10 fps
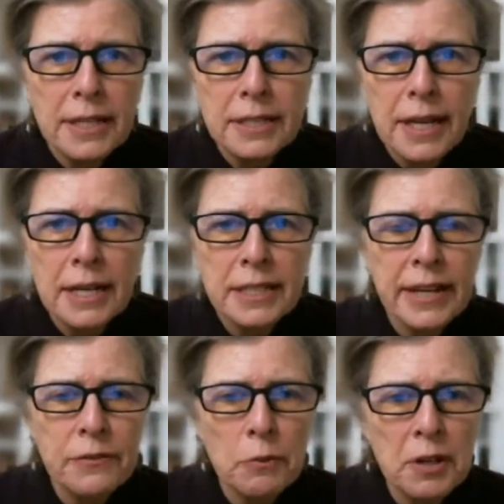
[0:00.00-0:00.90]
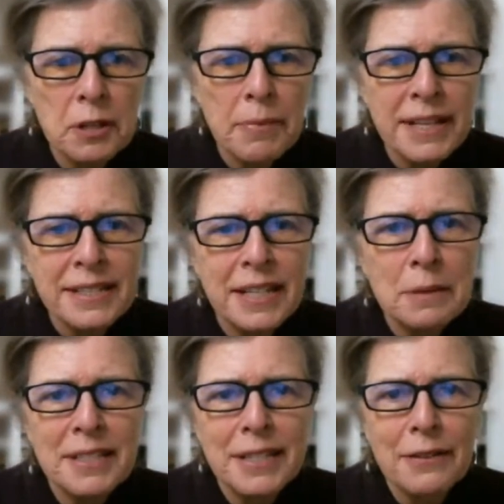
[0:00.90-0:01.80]
You guys kind of saved one of the
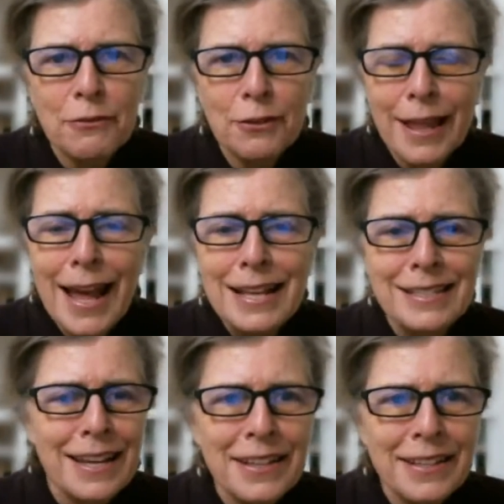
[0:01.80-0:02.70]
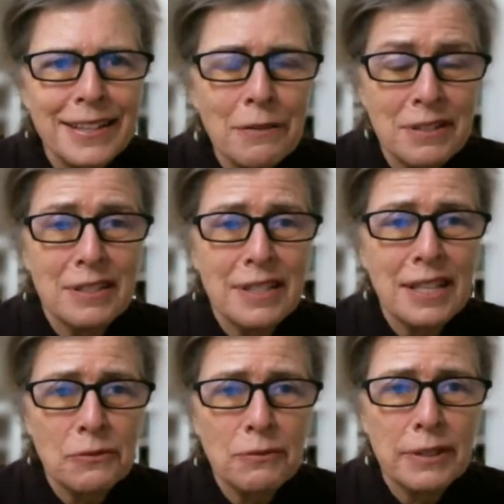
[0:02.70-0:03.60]
best tidbits for last. I think
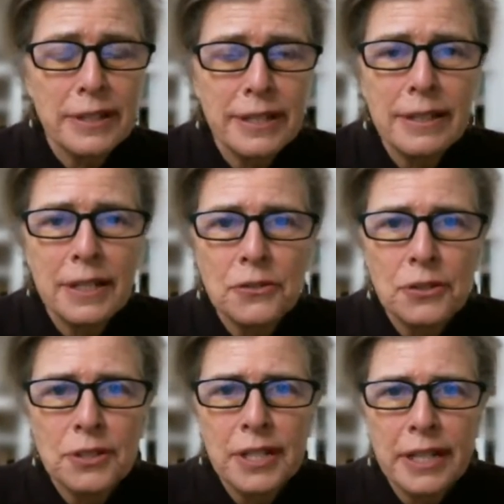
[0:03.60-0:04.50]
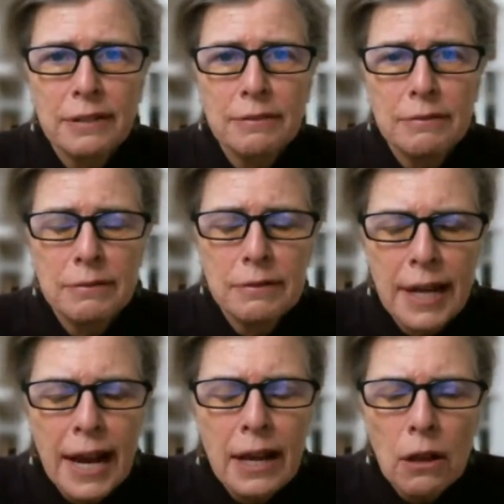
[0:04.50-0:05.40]
that's really an interesting
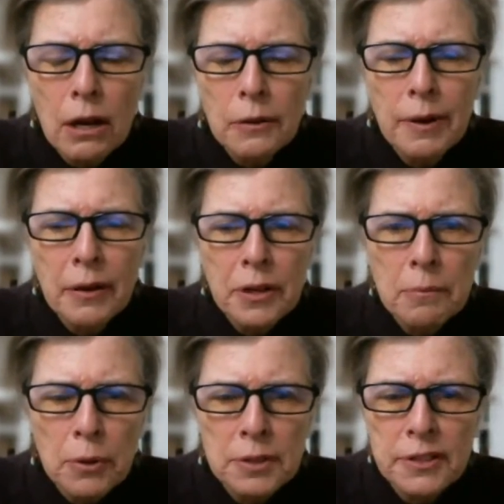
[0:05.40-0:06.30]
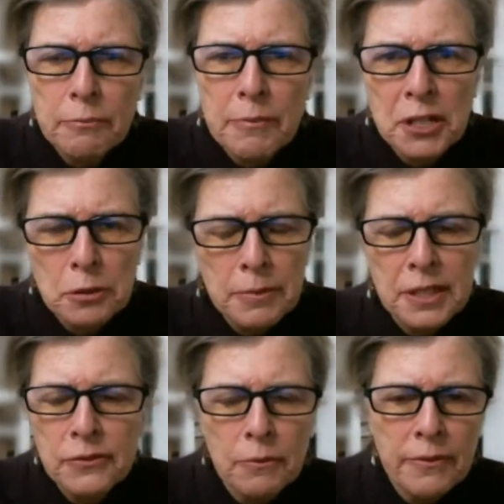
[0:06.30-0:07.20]
dialogue around the importance of
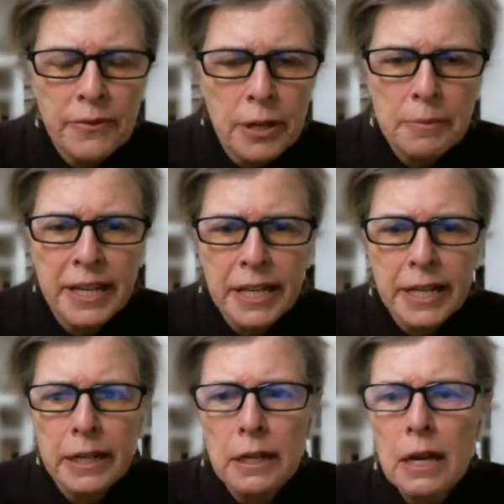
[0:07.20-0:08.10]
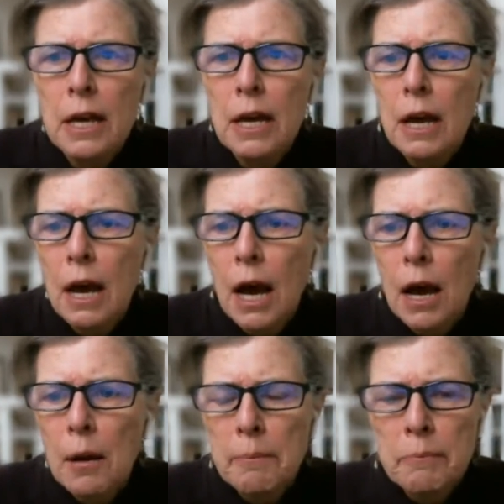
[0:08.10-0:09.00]
measurements from the very beginning.
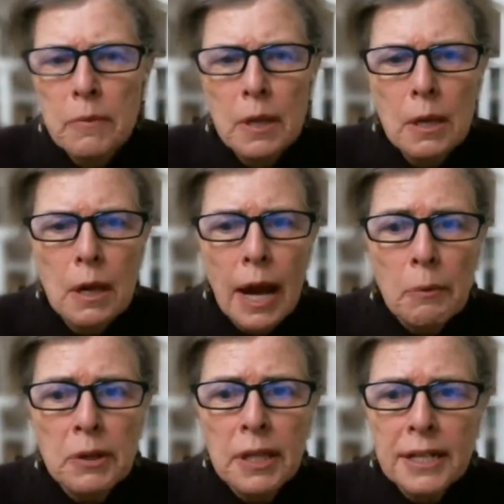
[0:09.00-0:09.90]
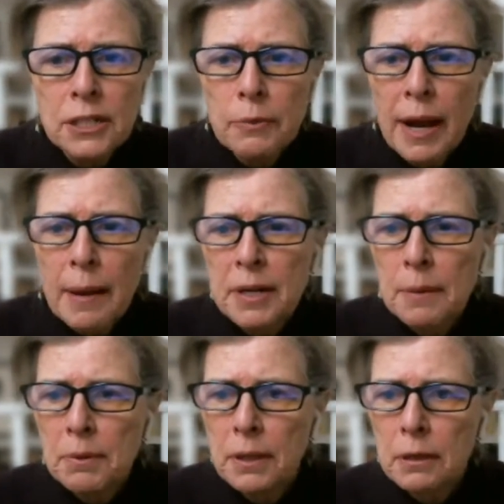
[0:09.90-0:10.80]
I would like to
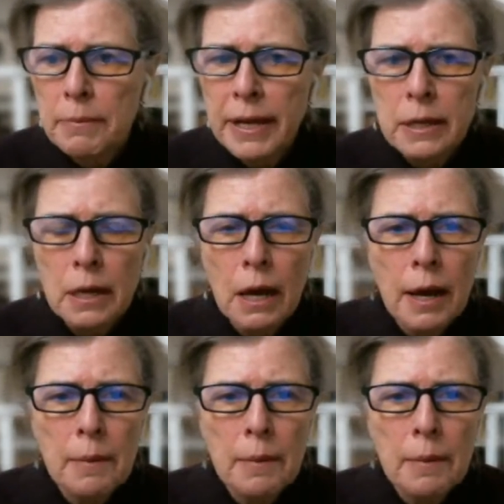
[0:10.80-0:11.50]
wrap it up a little bit.